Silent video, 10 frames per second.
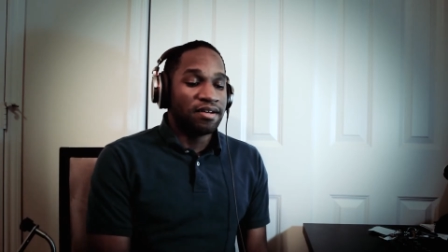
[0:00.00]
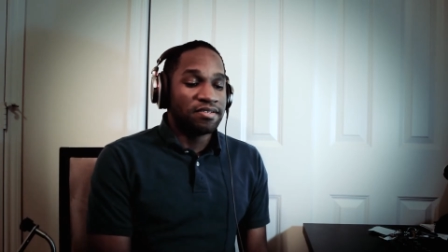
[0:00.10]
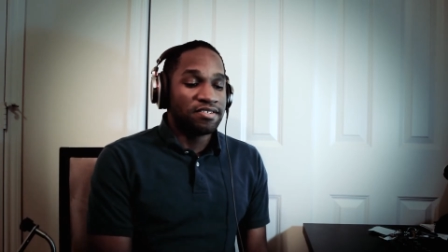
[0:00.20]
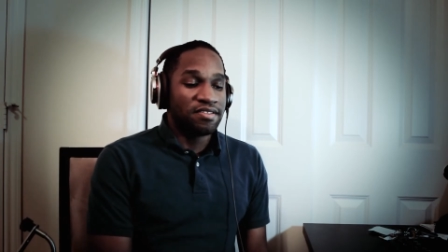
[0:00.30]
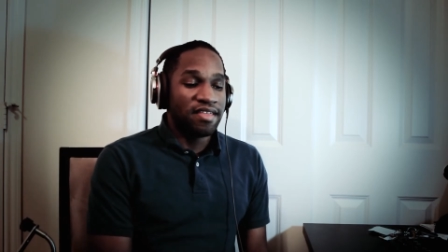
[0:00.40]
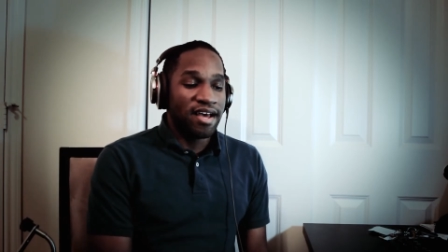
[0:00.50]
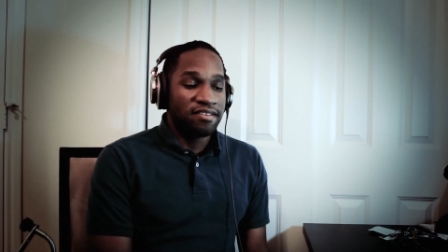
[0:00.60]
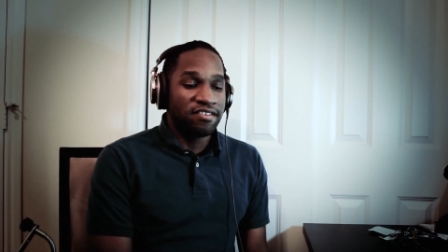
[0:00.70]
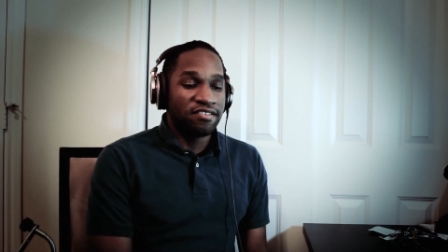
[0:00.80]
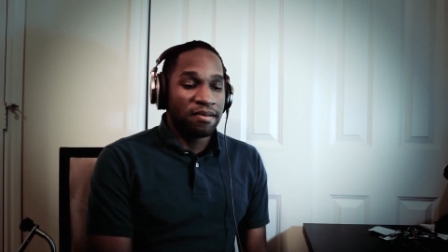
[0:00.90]
So that's
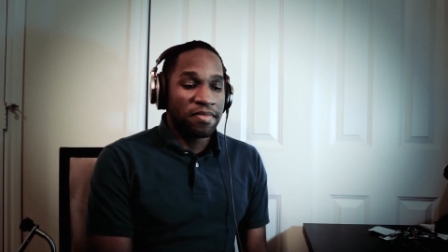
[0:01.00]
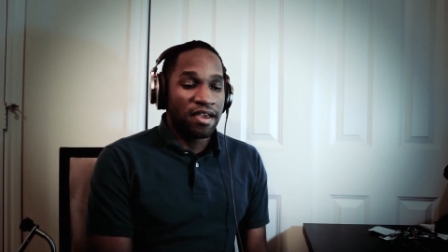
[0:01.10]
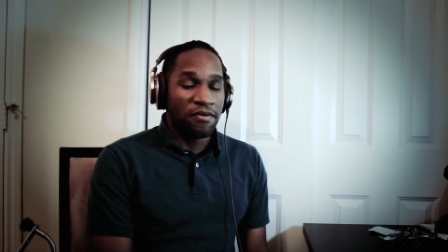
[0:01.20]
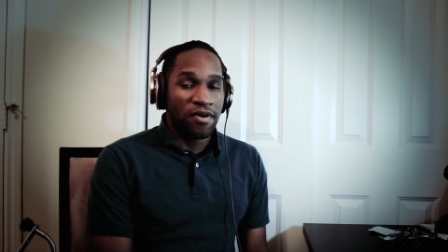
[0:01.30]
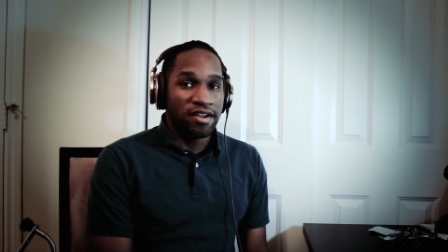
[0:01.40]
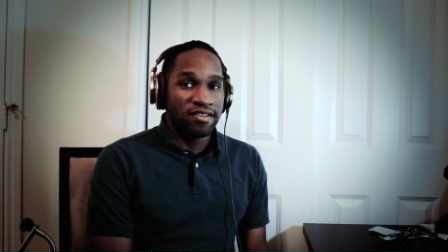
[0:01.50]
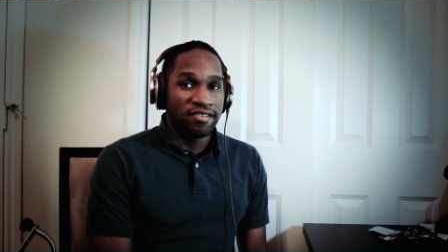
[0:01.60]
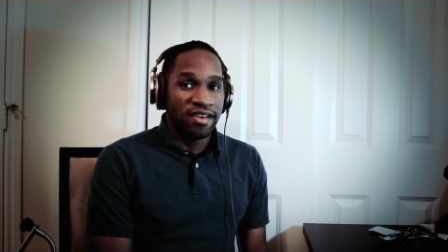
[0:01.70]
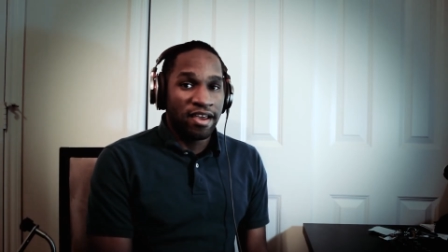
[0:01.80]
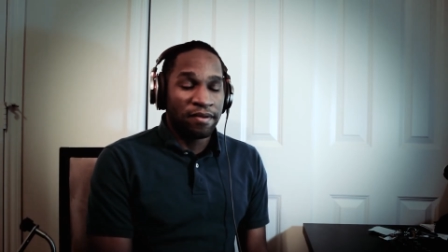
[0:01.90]
just something I wanted to
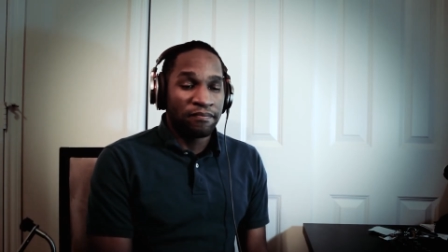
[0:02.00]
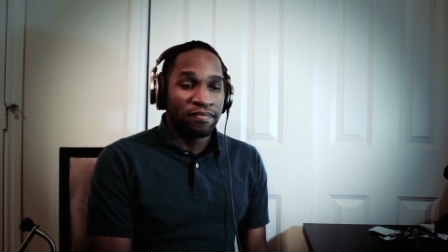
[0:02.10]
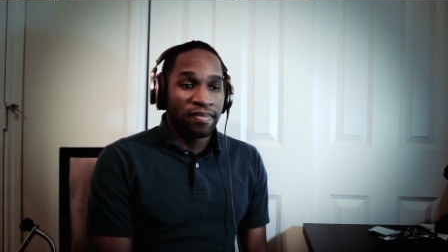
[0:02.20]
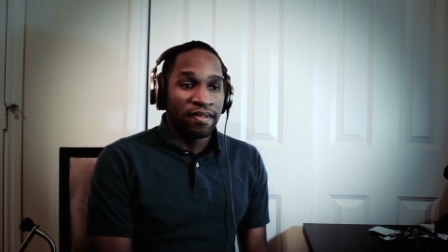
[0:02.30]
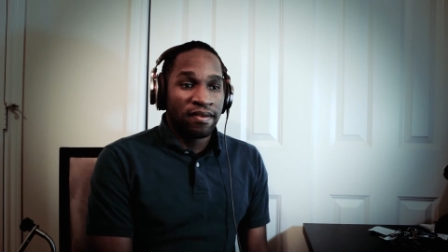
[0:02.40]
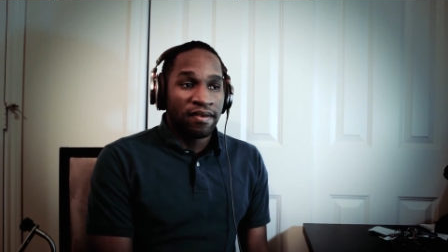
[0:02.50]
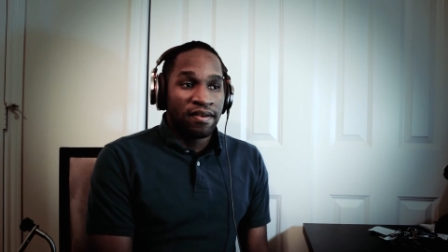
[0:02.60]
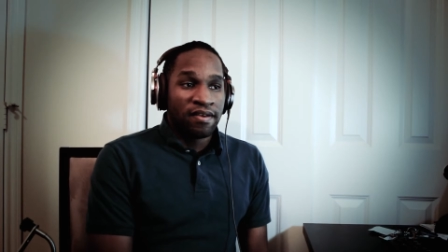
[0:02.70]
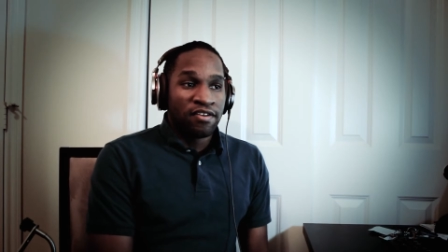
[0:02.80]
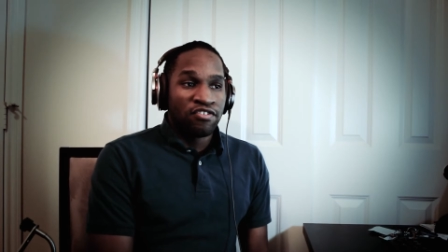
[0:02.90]
say.
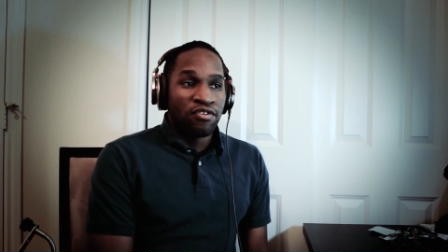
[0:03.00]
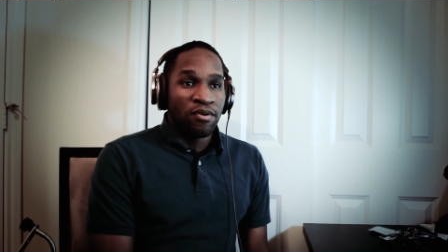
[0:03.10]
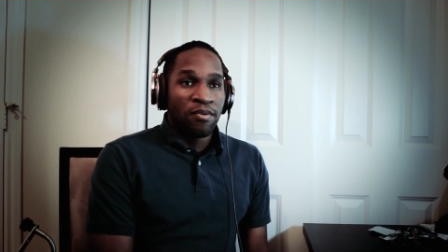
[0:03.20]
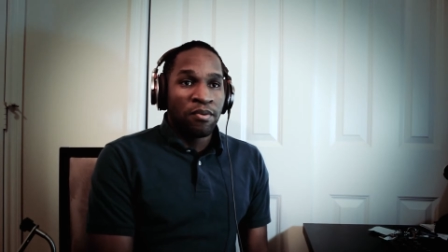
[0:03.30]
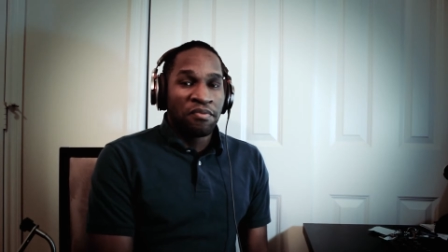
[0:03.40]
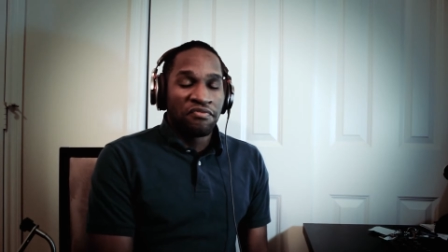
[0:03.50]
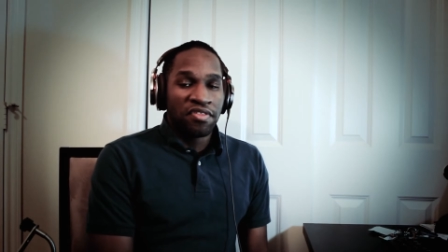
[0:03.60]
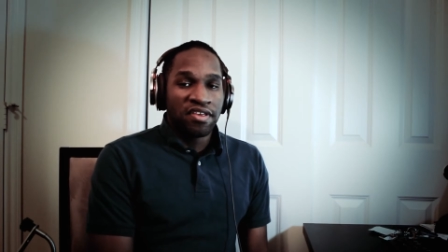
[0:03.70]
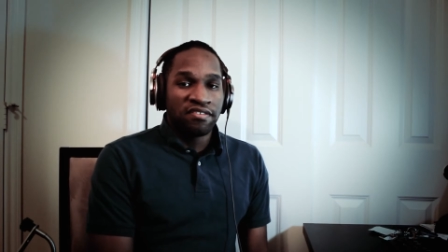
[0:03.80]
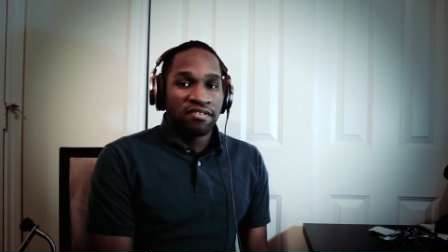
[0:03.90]
So for
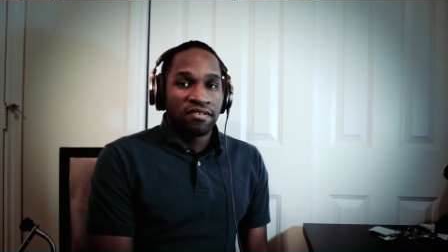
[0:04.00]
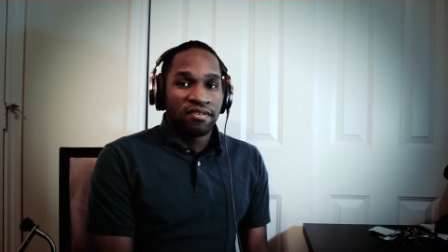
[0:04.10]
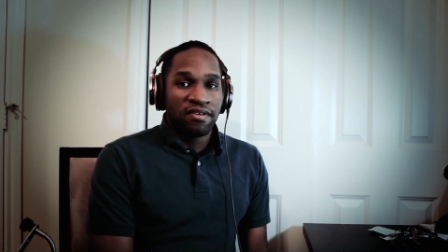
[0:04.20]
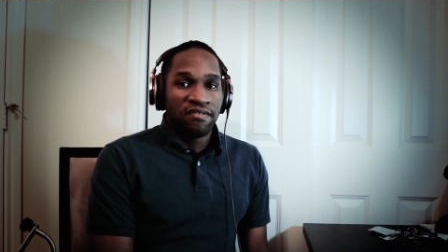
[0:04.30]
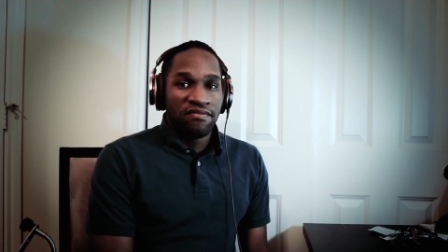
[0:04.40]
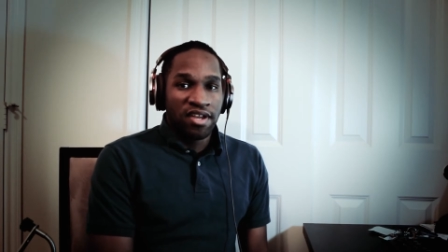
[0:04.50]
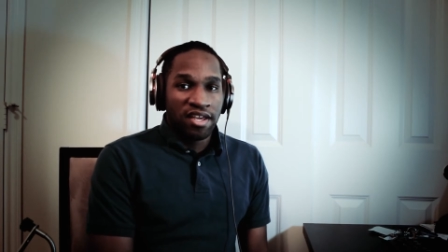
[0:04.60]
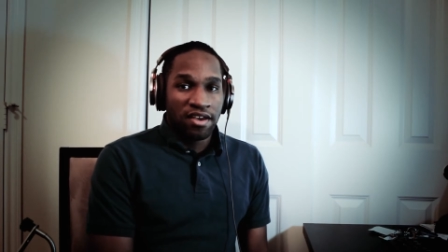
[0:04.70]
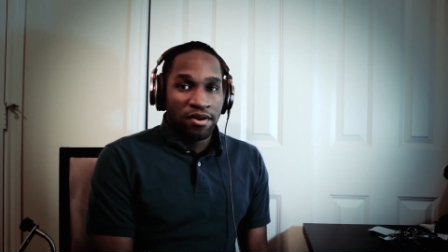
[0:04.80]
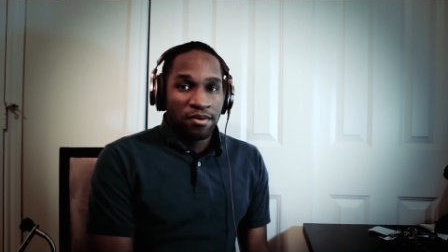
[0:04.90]
this
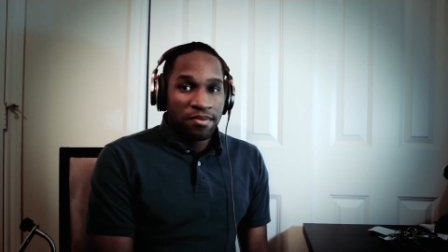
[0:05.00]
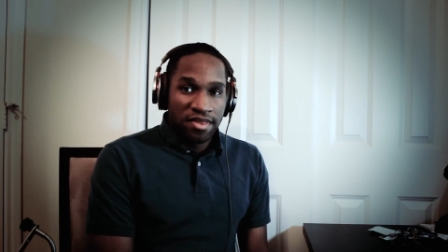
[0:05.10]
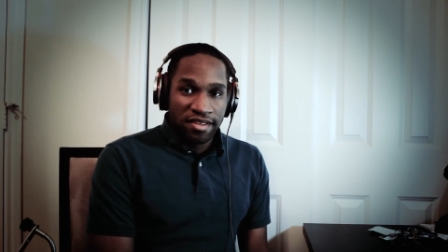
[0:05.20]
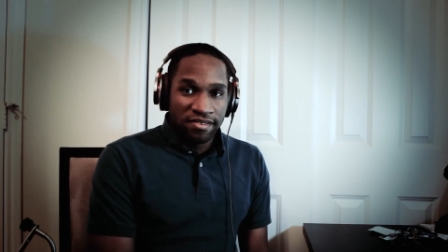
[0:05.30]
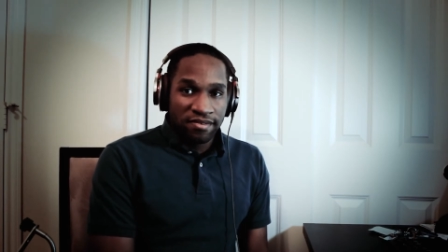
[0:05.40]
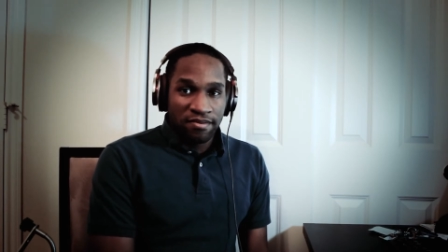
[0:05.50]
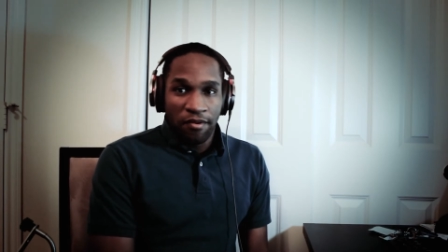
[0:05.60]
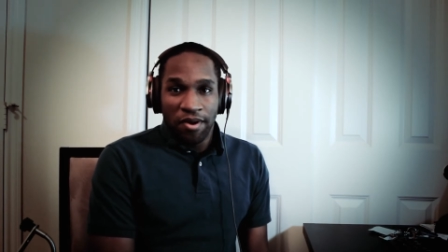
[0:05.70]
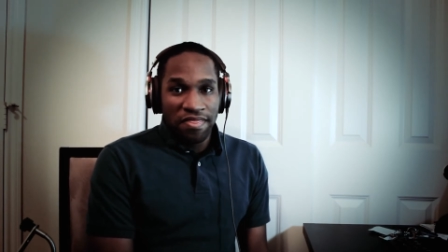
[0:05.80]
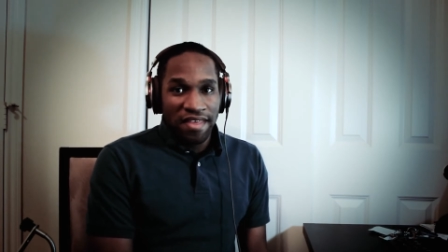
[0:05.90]
video, this
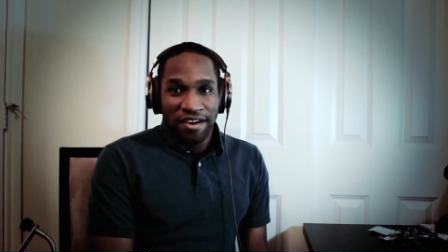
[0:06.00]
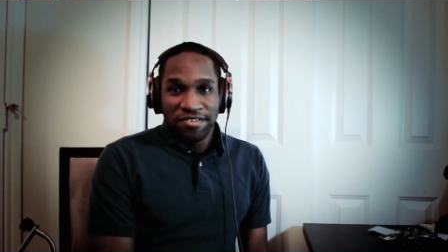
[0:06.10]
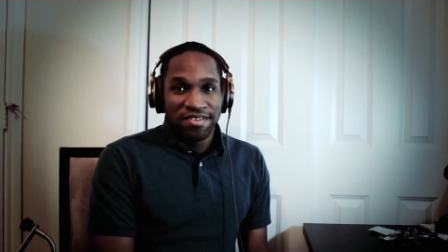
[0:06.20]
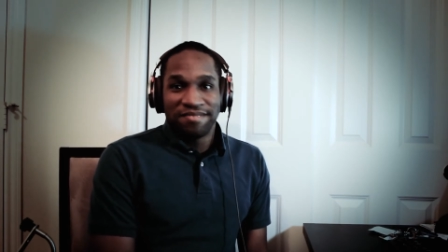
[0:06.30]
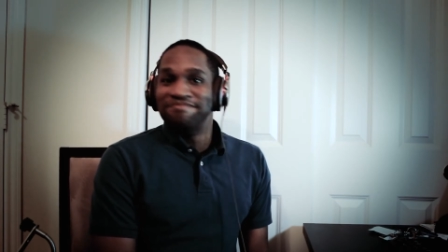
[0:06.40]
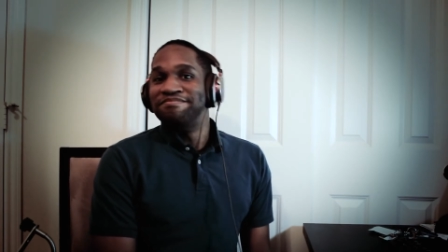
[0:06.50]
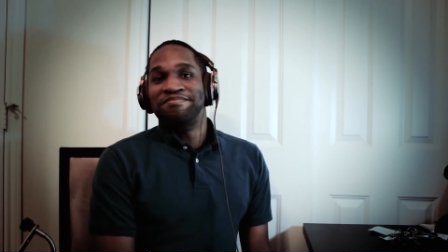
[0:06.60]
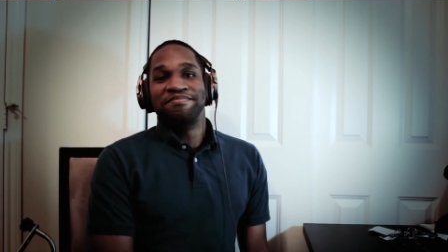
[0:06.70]
1,000